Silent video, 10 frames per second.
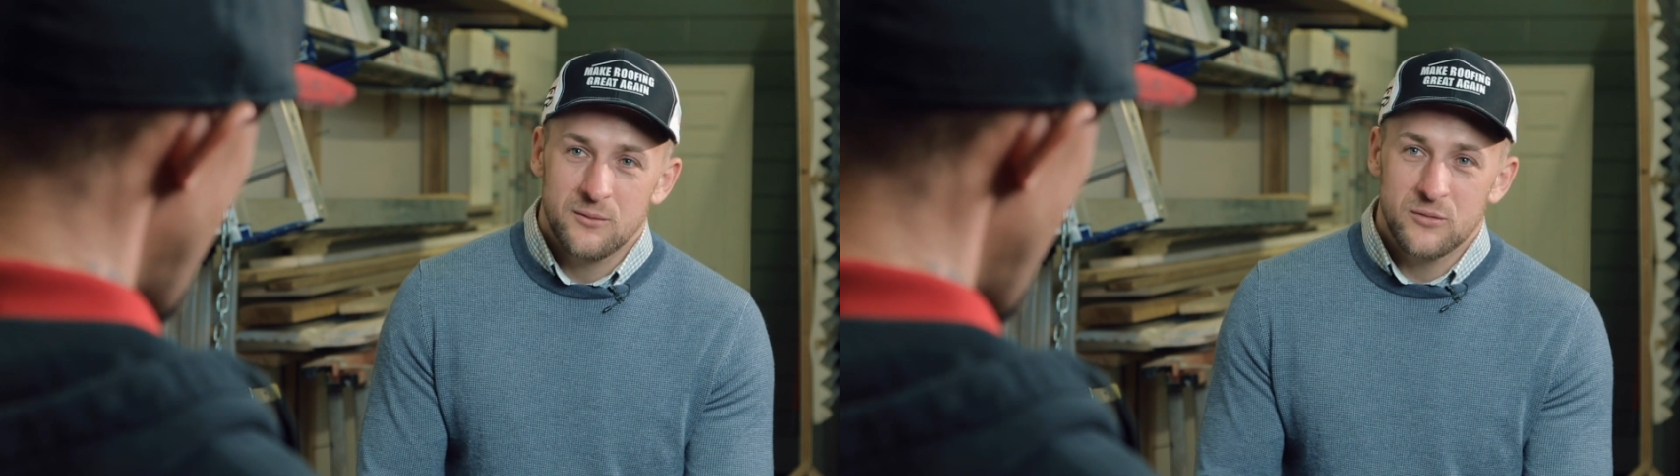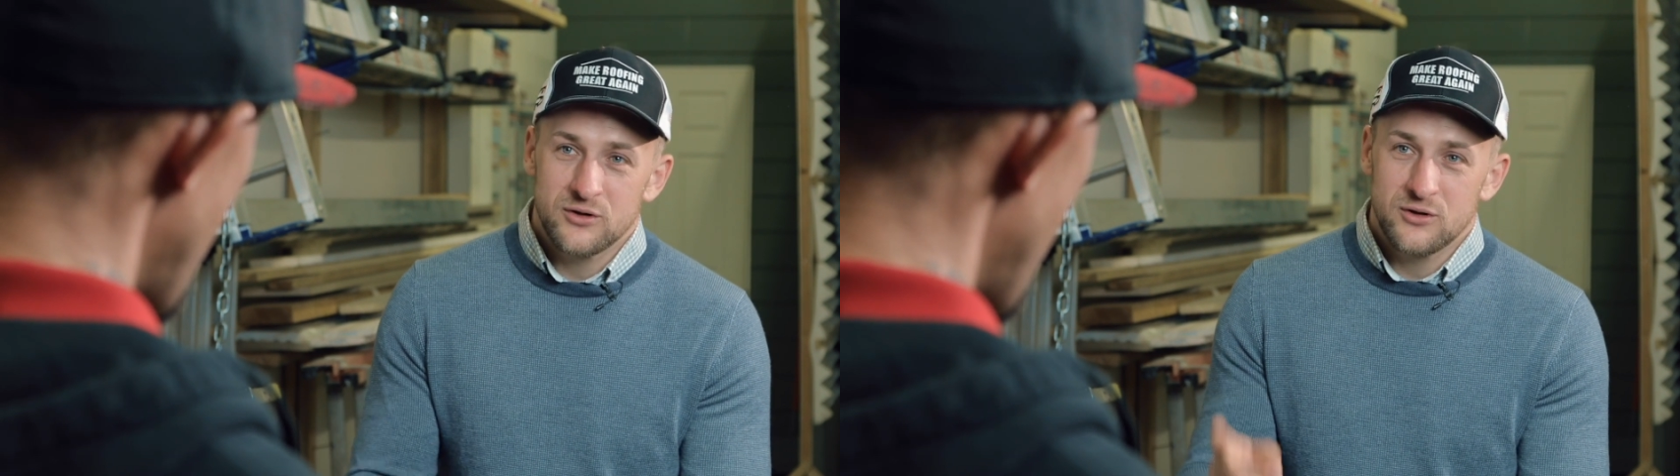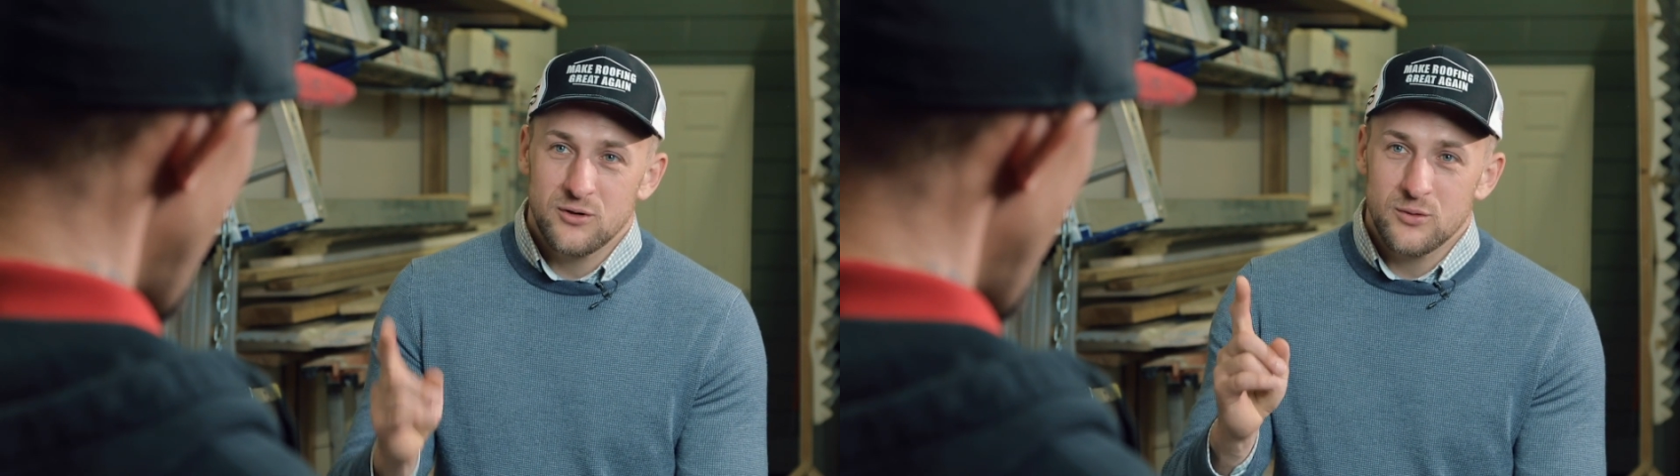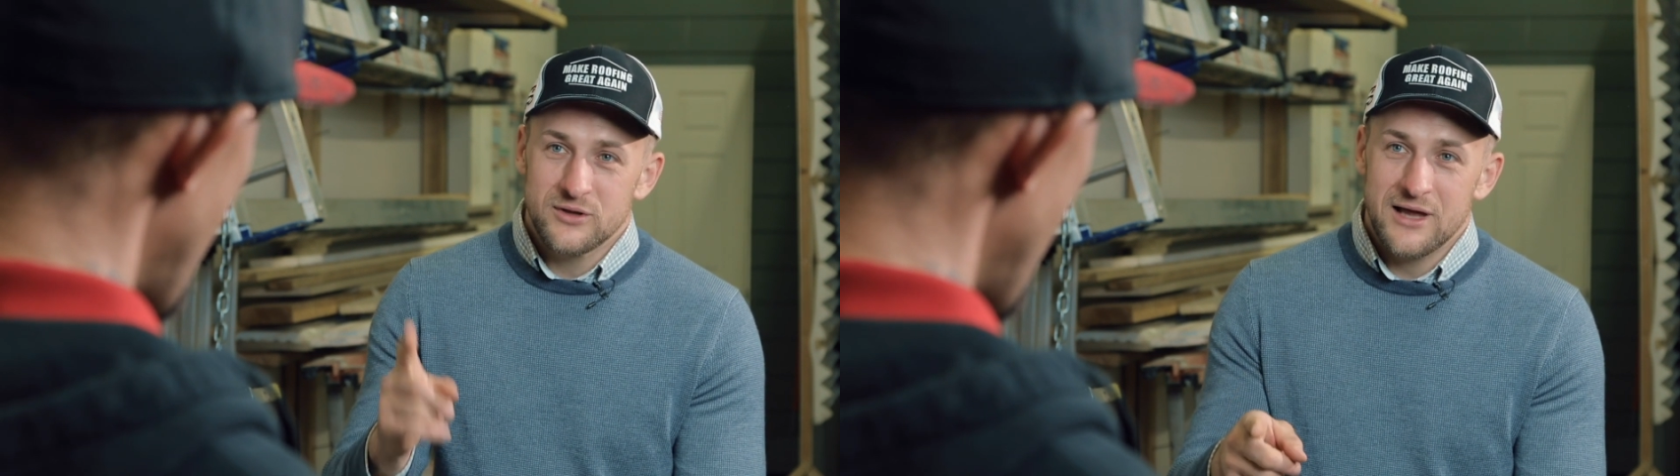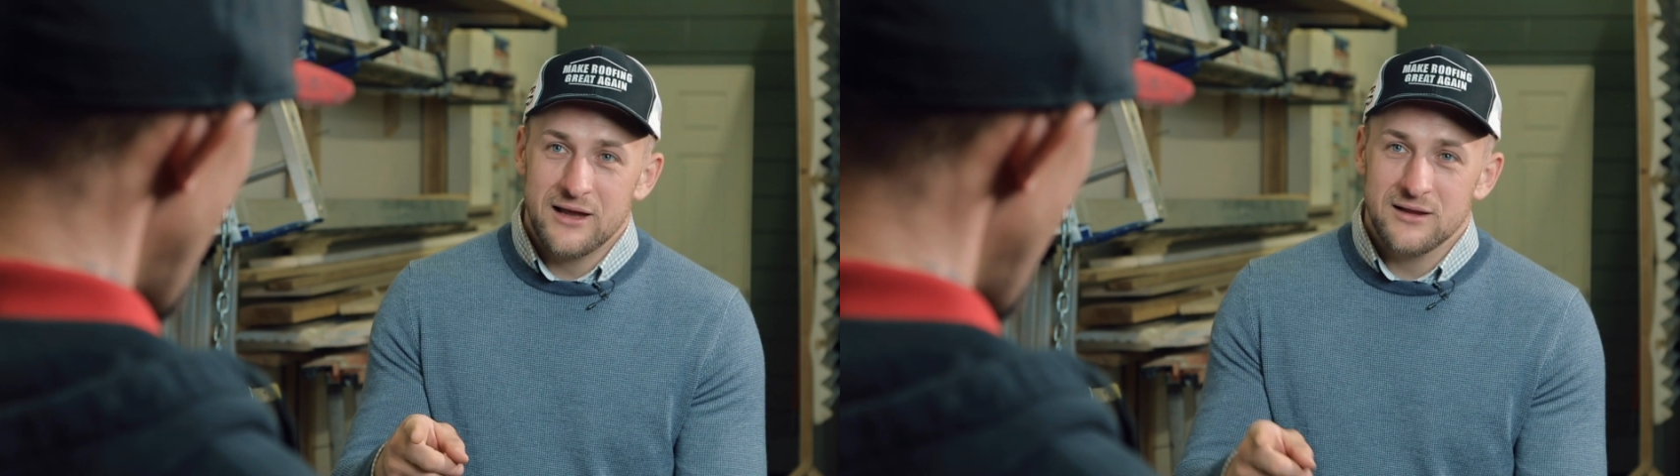but you
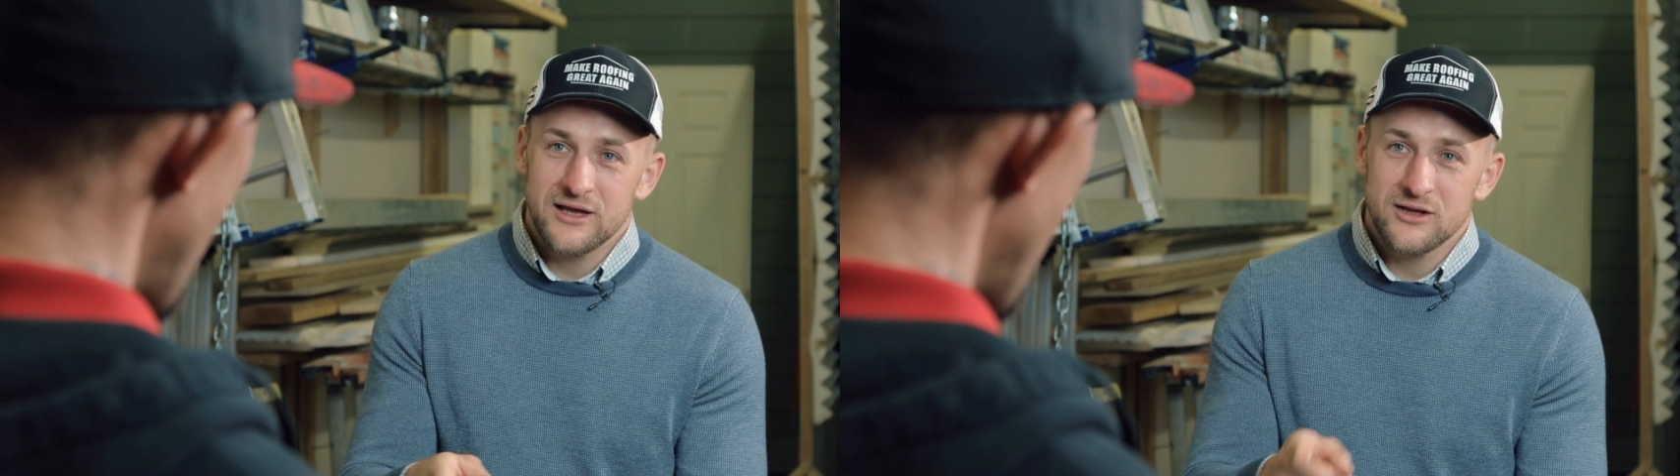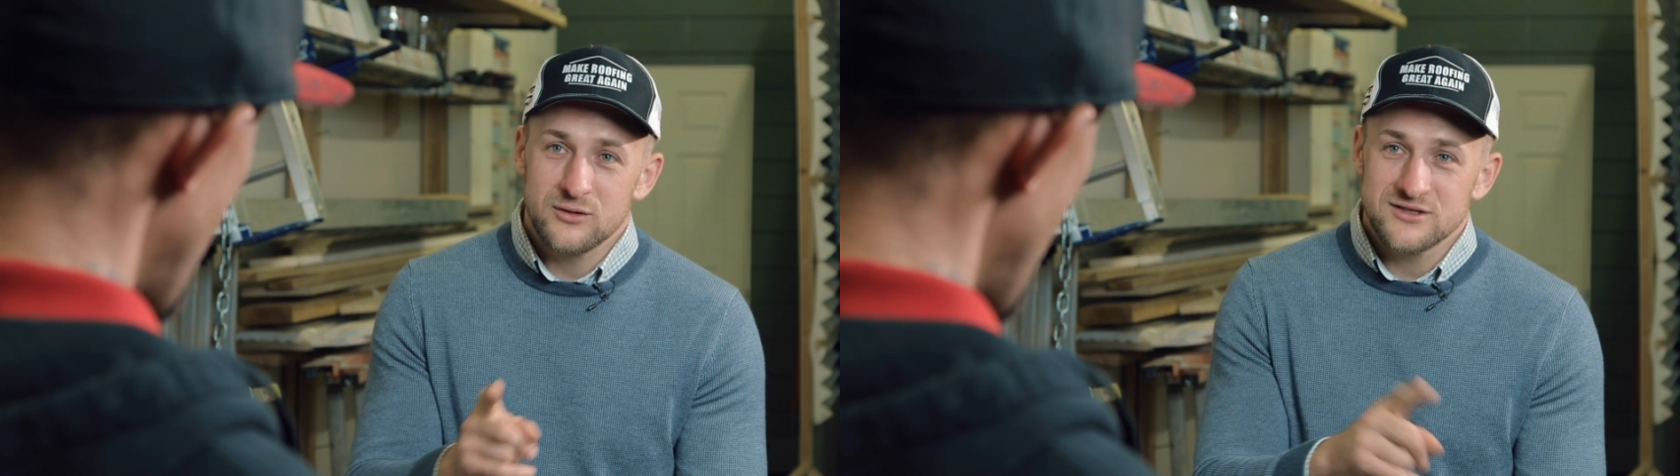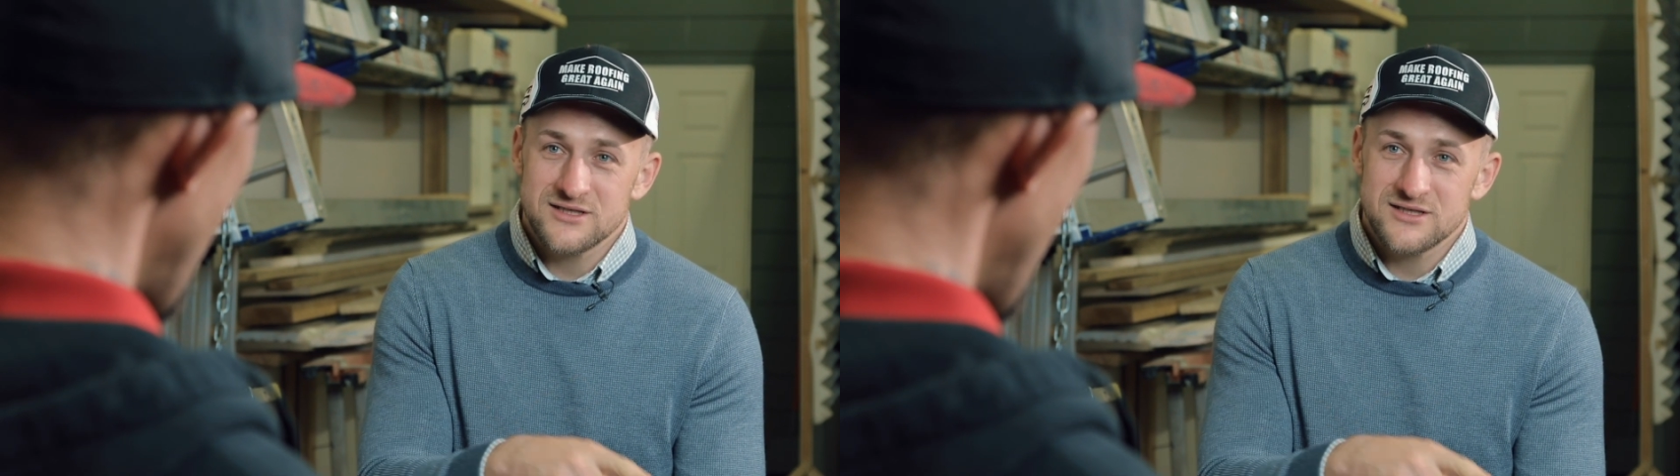would not let your